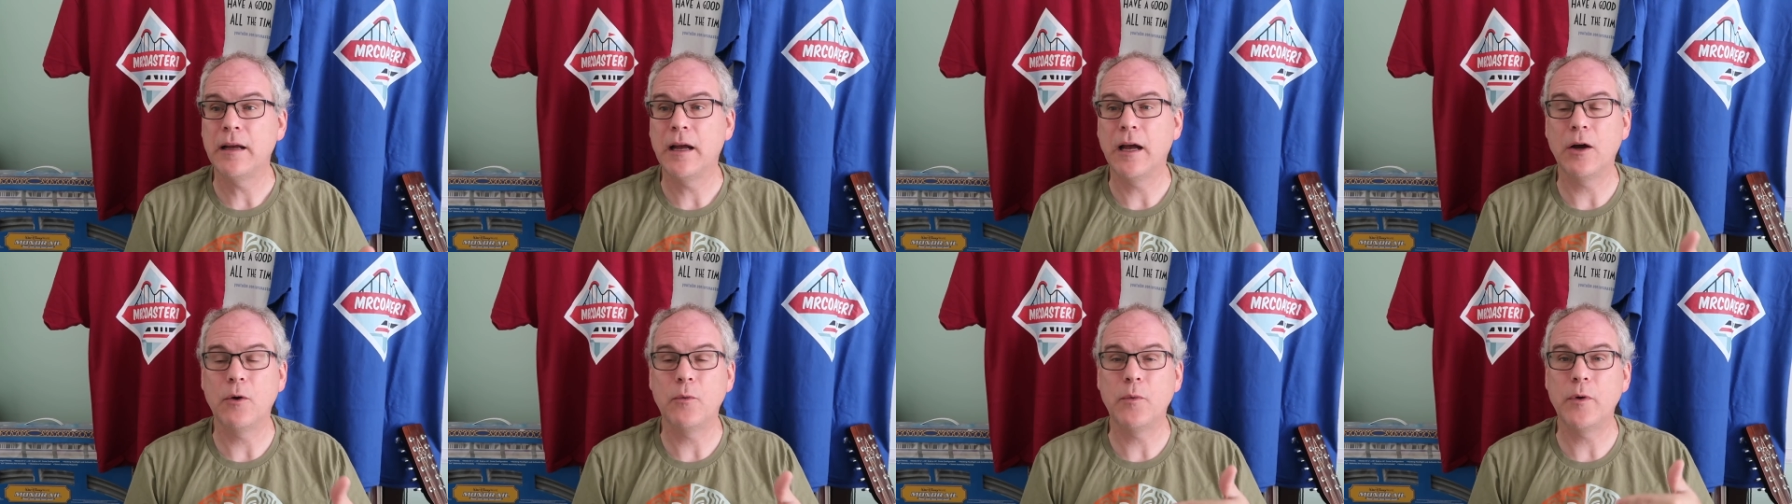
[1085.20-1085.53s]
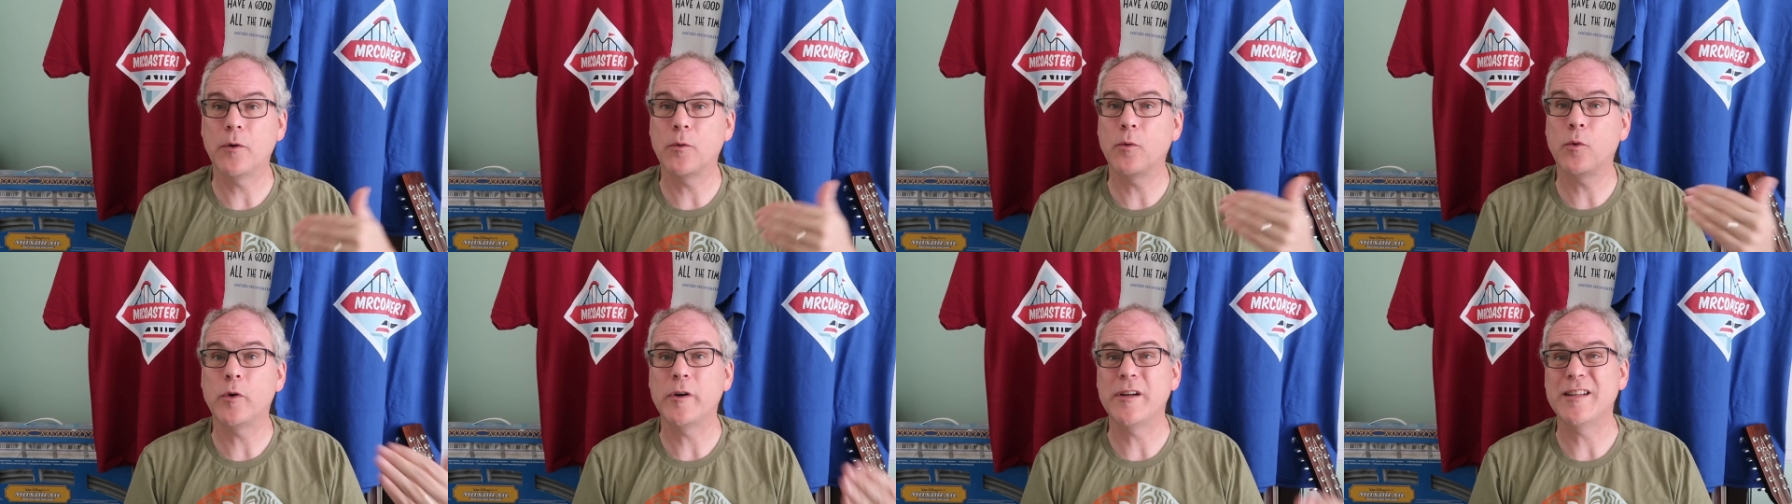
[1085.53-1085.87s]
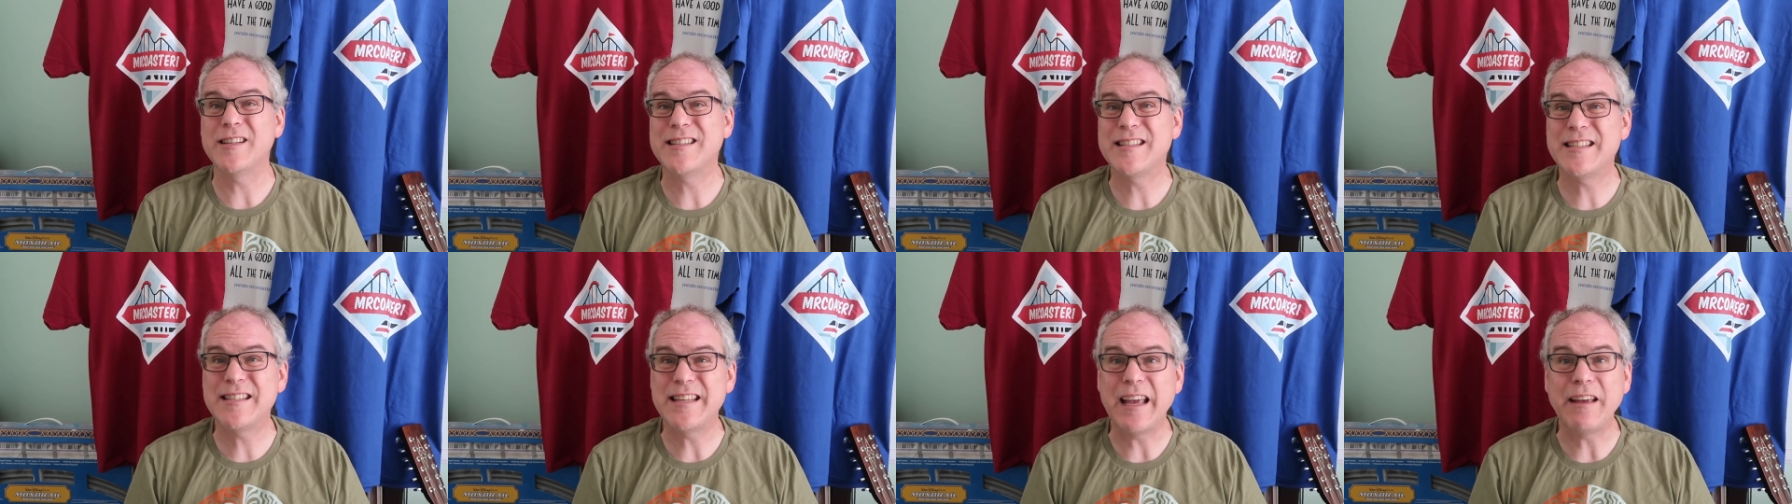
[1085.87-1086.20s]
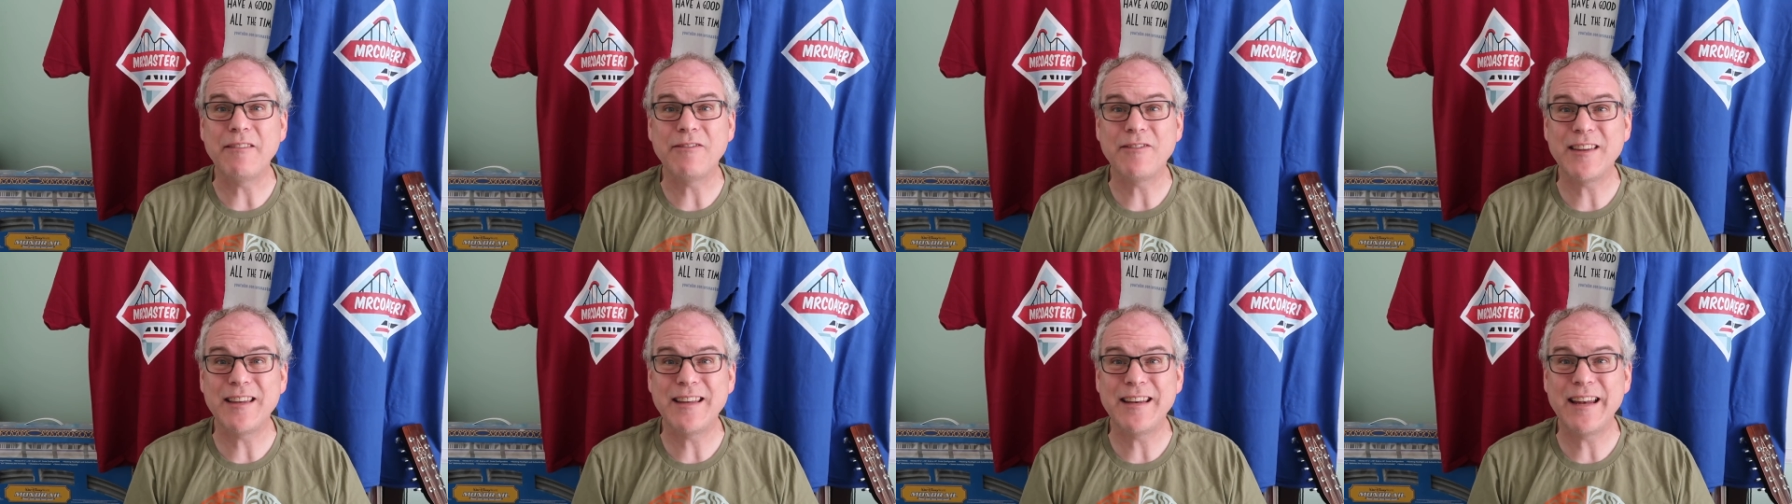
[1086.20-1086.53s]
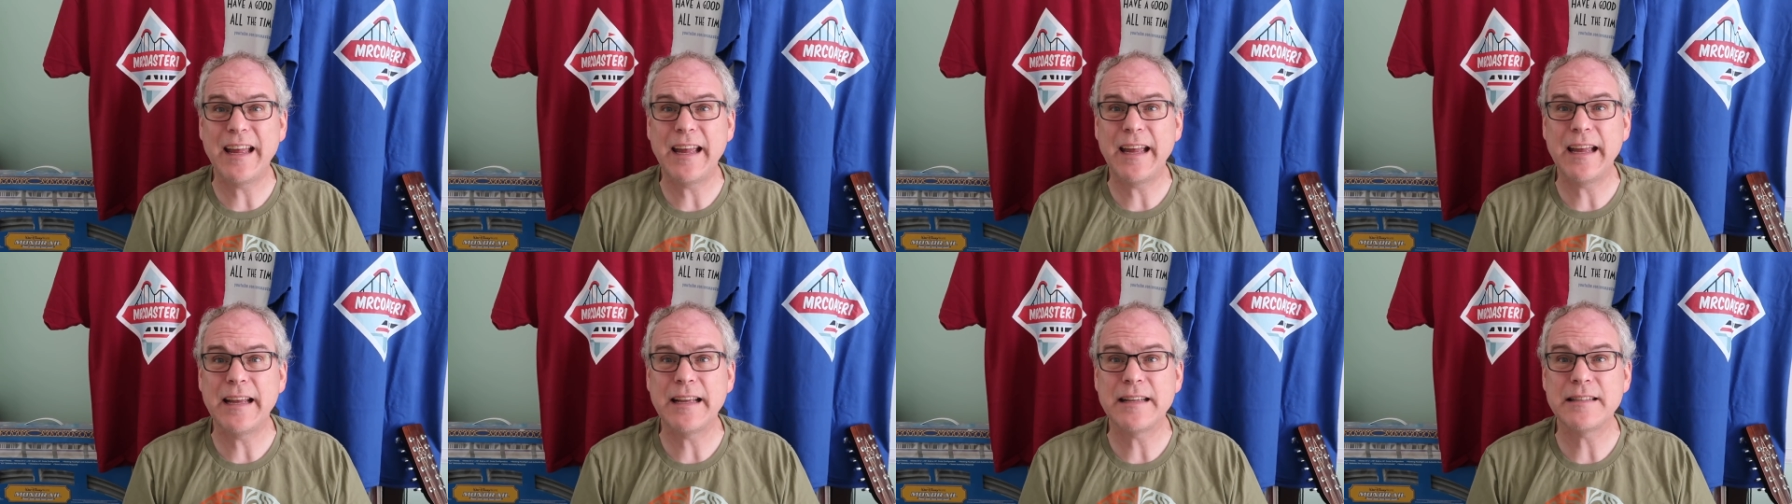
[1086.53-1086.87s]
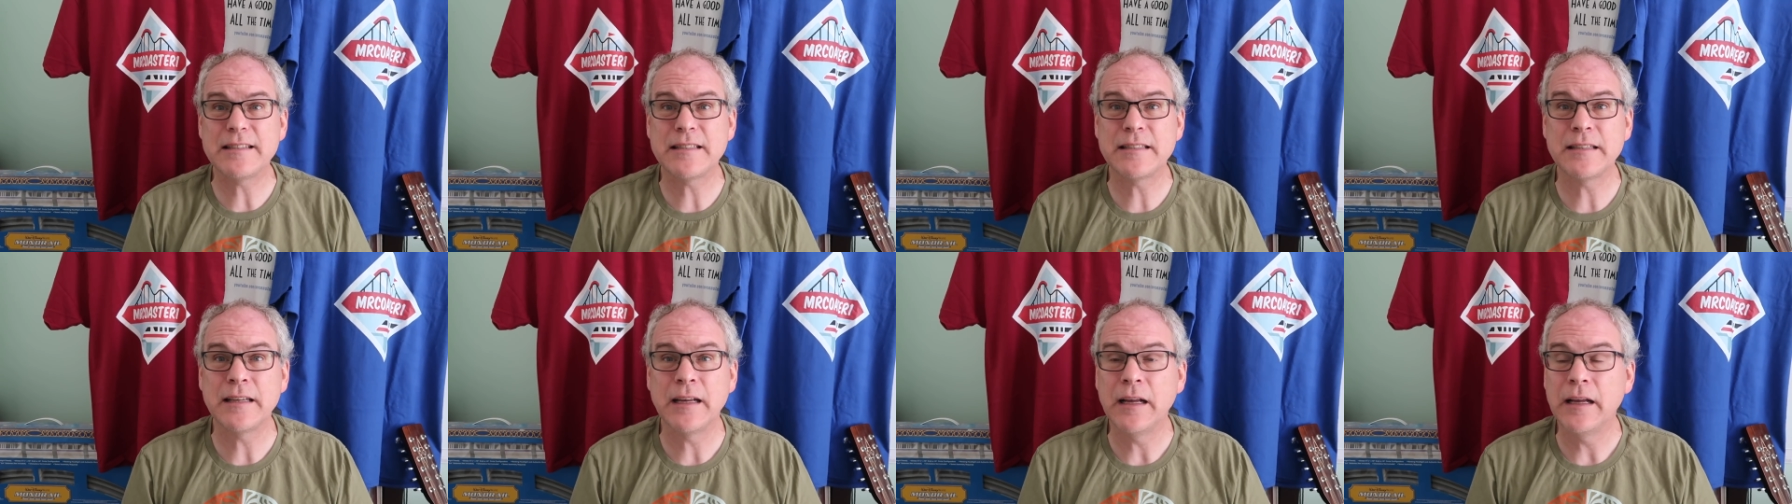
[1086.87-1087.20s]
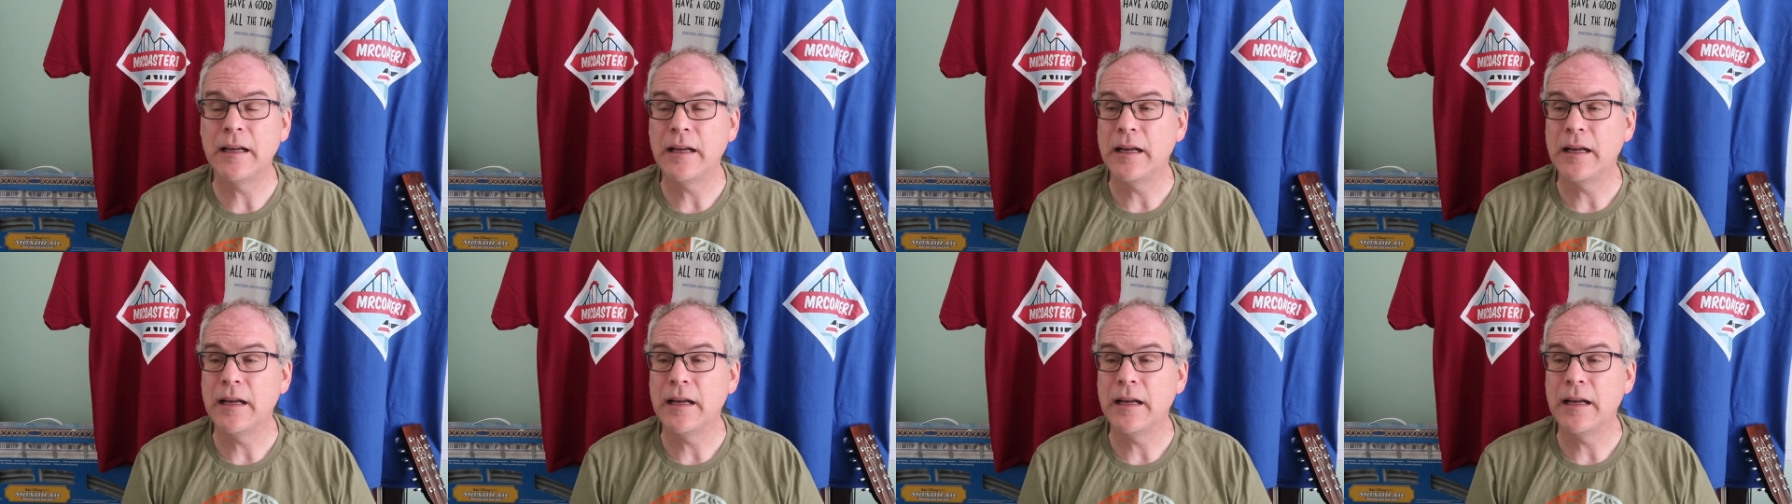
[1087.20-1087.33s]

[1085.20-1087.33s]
We were awarded safety days.